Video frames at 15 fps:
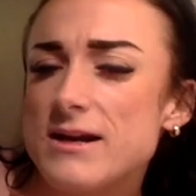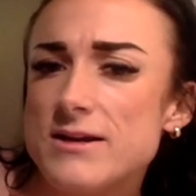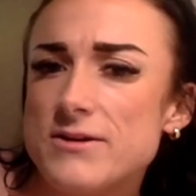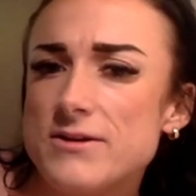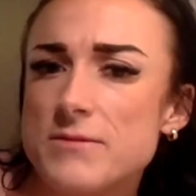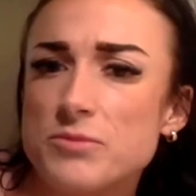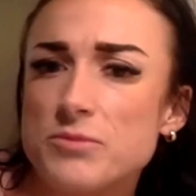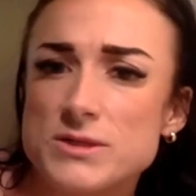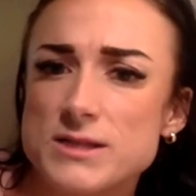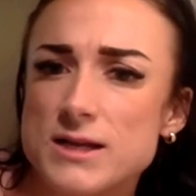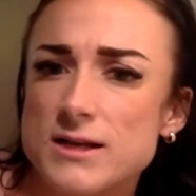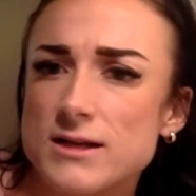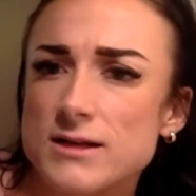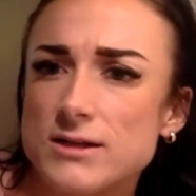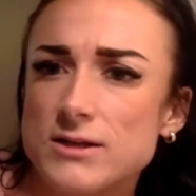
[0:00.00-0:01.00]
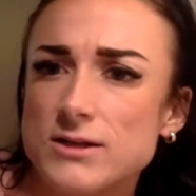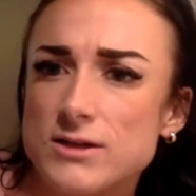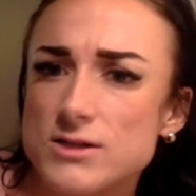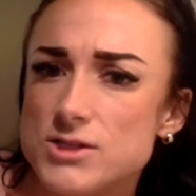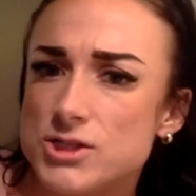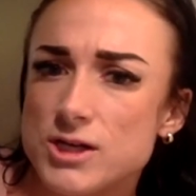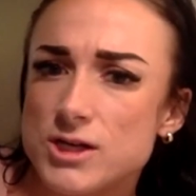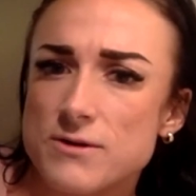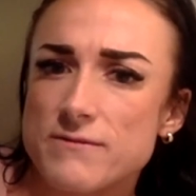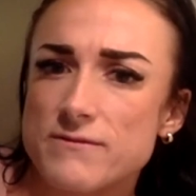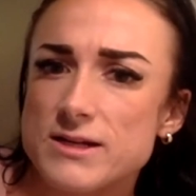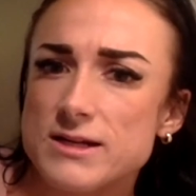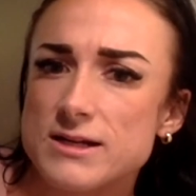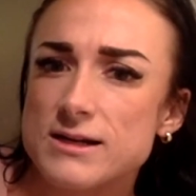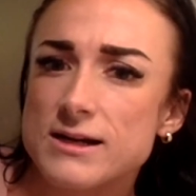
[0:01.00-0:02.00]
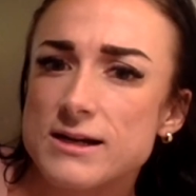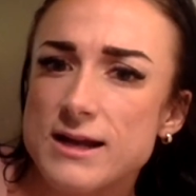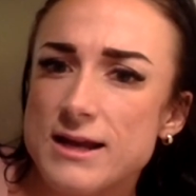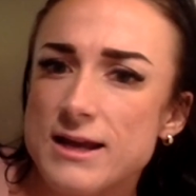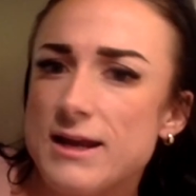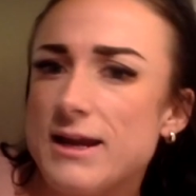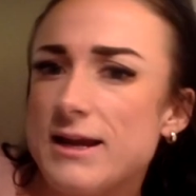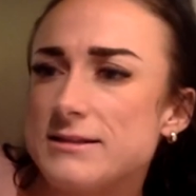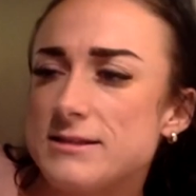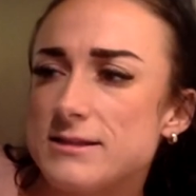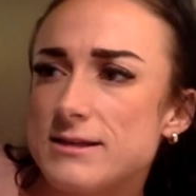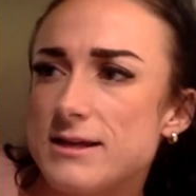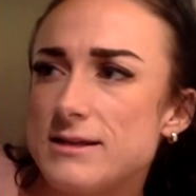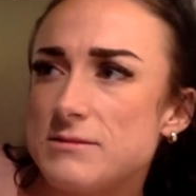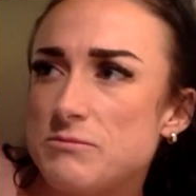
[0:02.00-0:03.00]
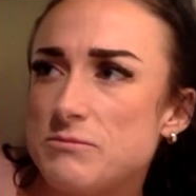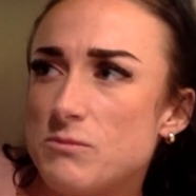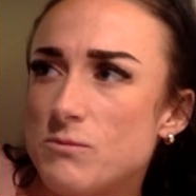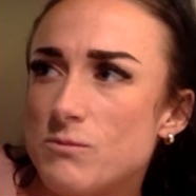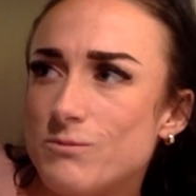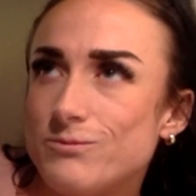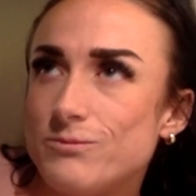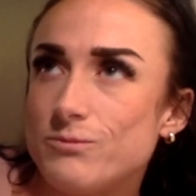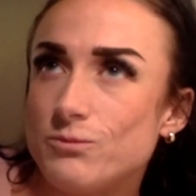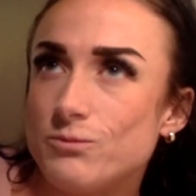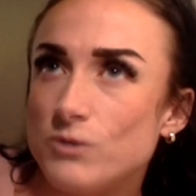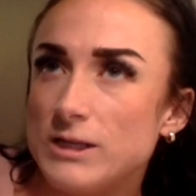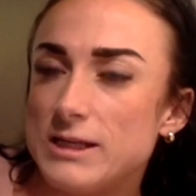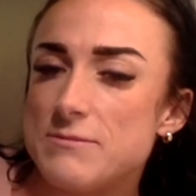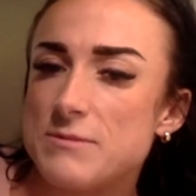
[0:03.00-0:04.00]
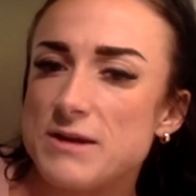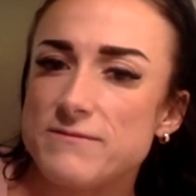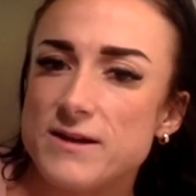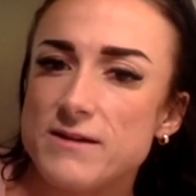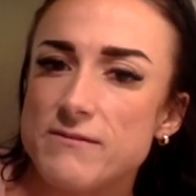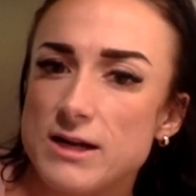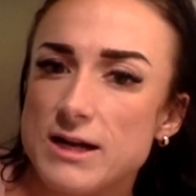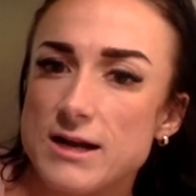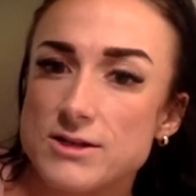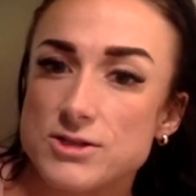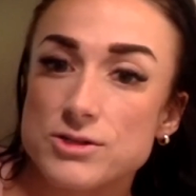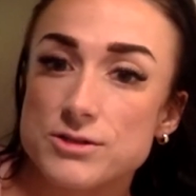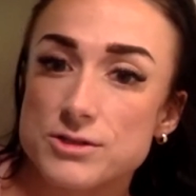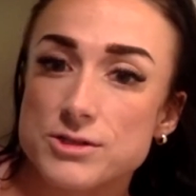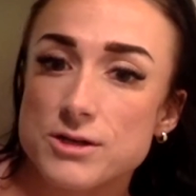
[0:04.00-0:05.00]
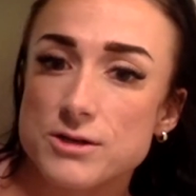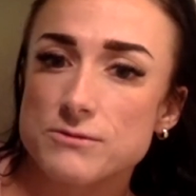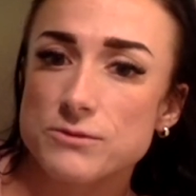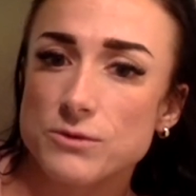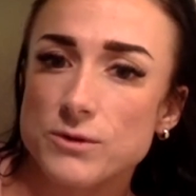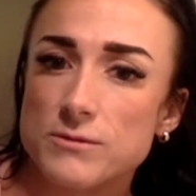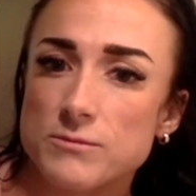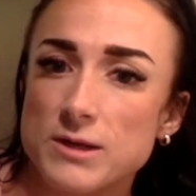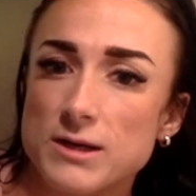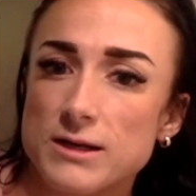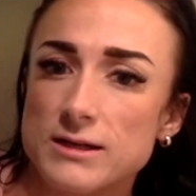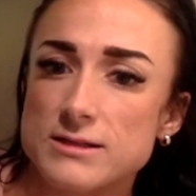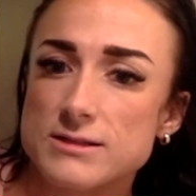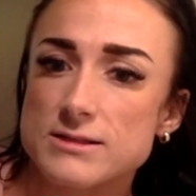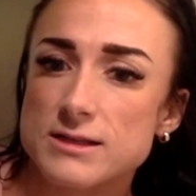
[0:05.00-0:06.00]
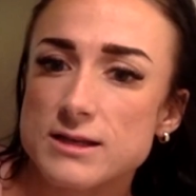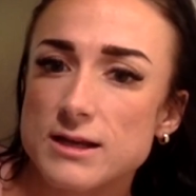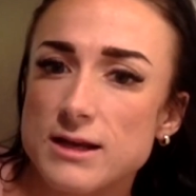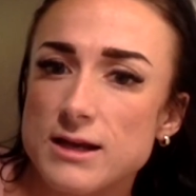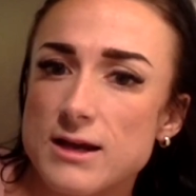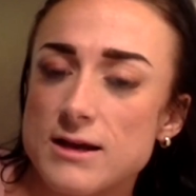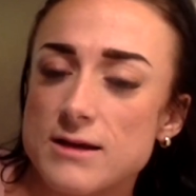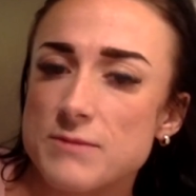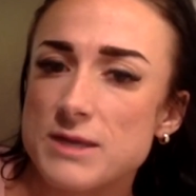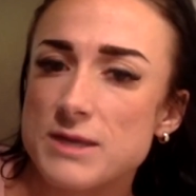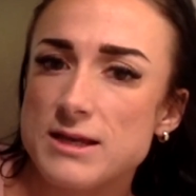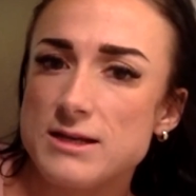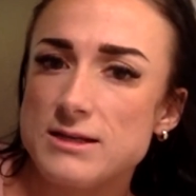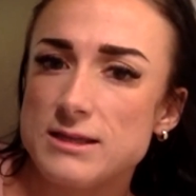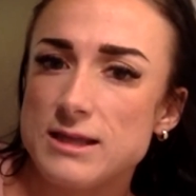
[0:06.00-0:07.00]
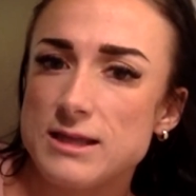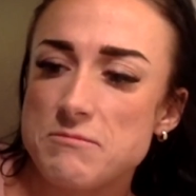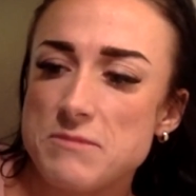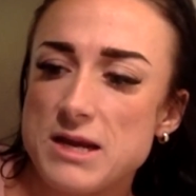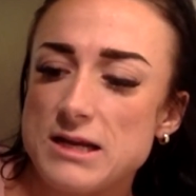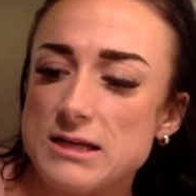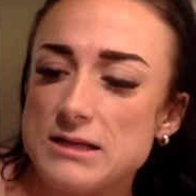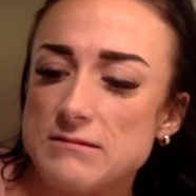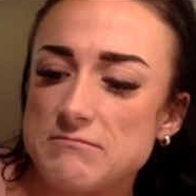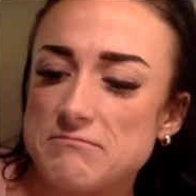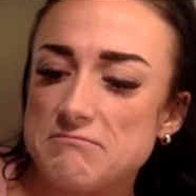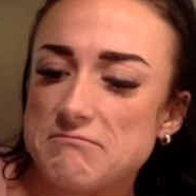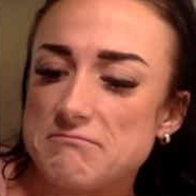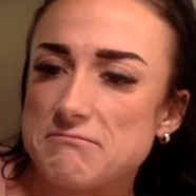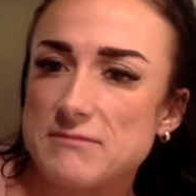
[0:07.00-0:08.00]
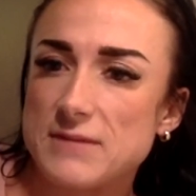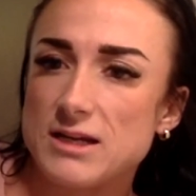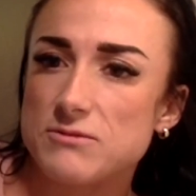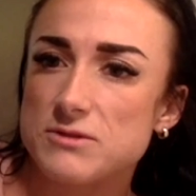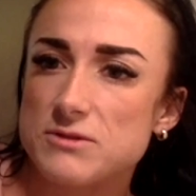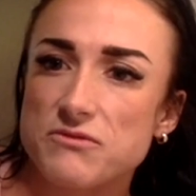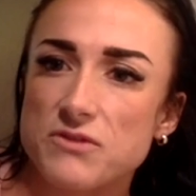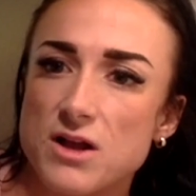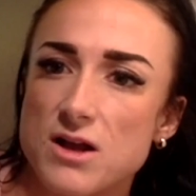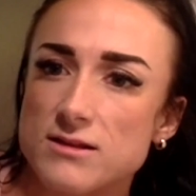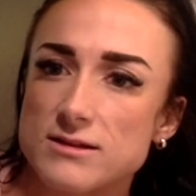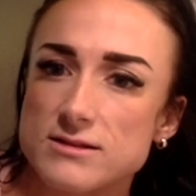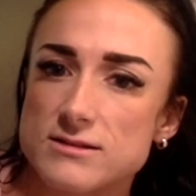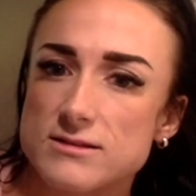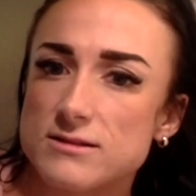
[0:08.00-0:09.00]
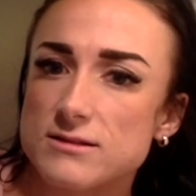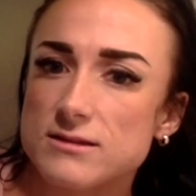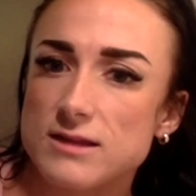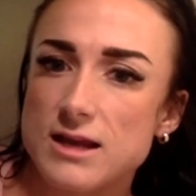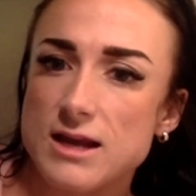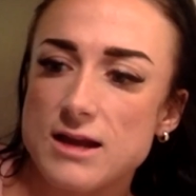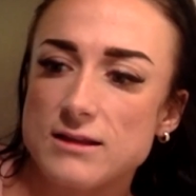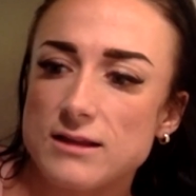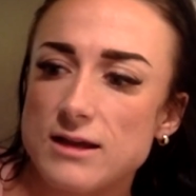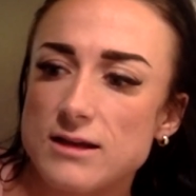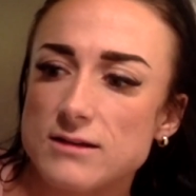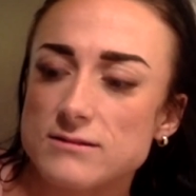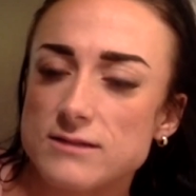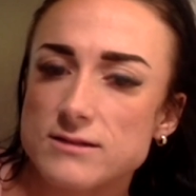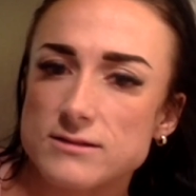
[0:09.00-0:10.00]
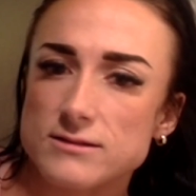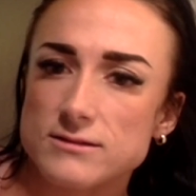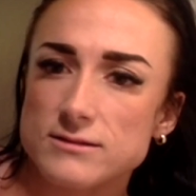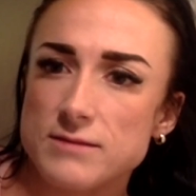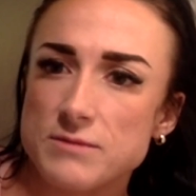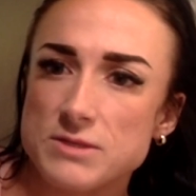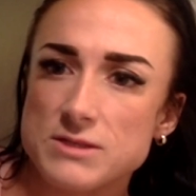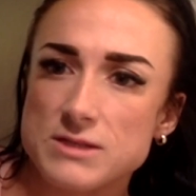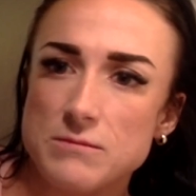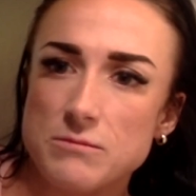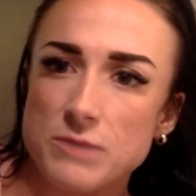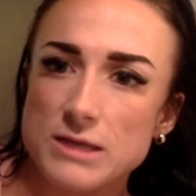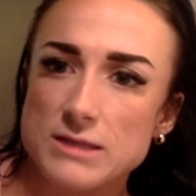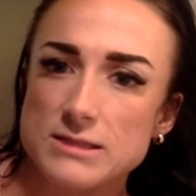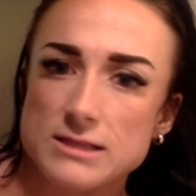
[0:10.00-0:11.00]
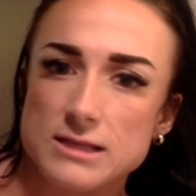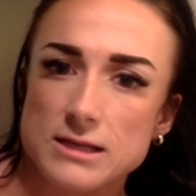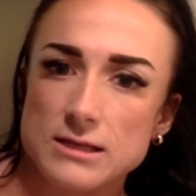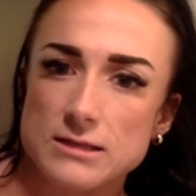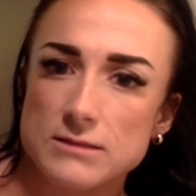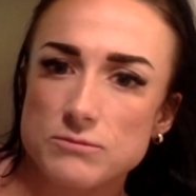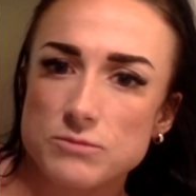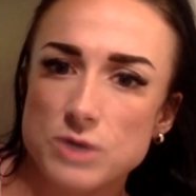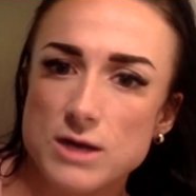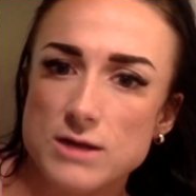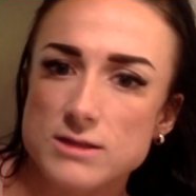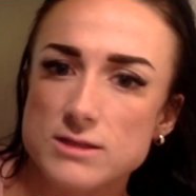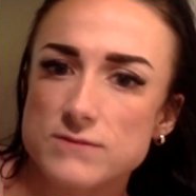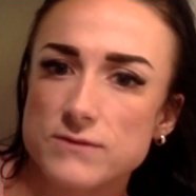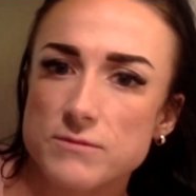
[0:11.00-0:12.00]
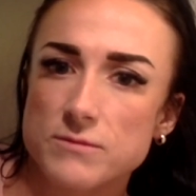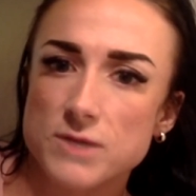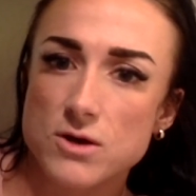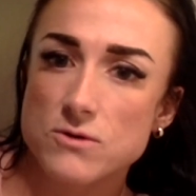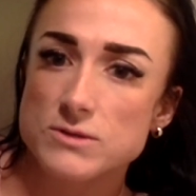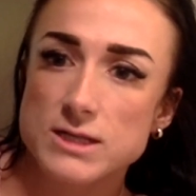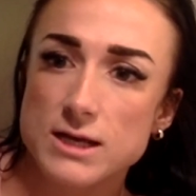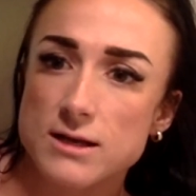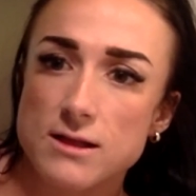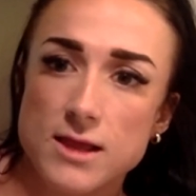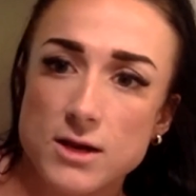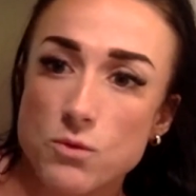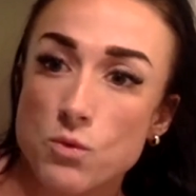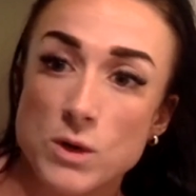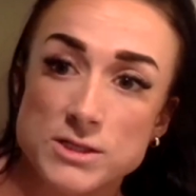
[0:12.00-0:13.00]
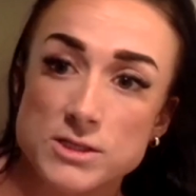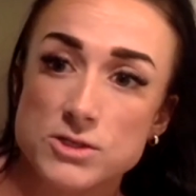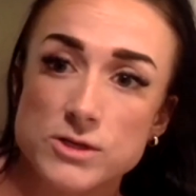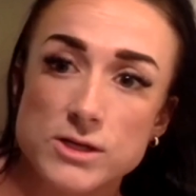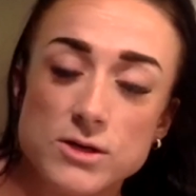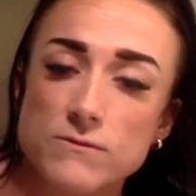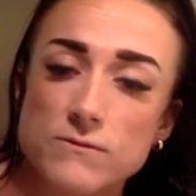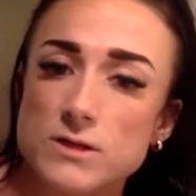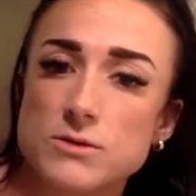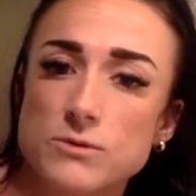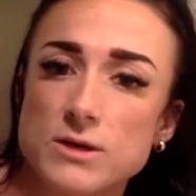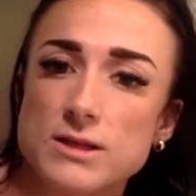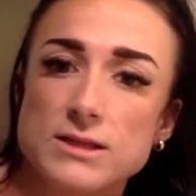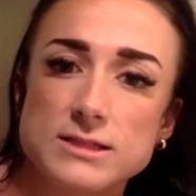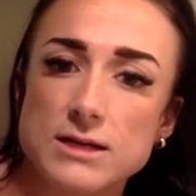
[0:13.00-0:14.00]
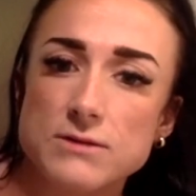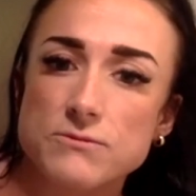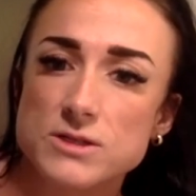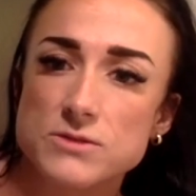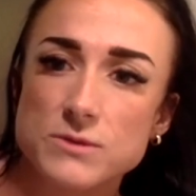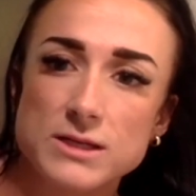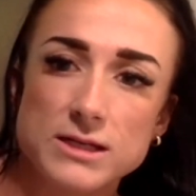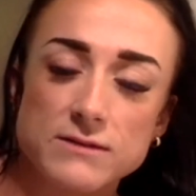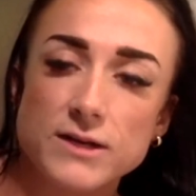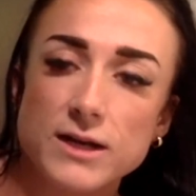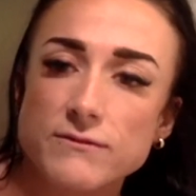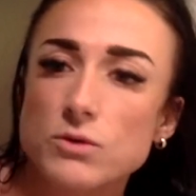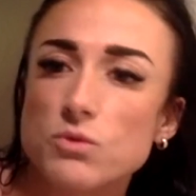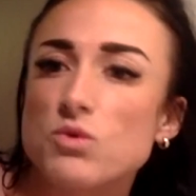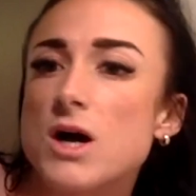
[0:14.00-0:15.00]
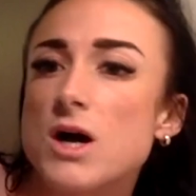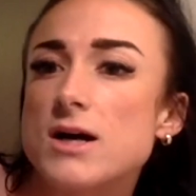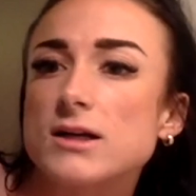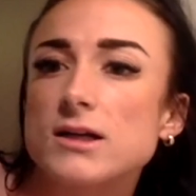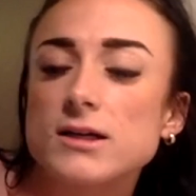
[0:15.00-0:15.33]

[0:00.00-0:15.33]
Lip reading: Udit puts on a good show every year. It's really my favorite national show, North Americans. And they made it. It was flawless. They had like a little limousine bus that brought us from the hotel like one street over to where the tent was. We didn't even have to walk.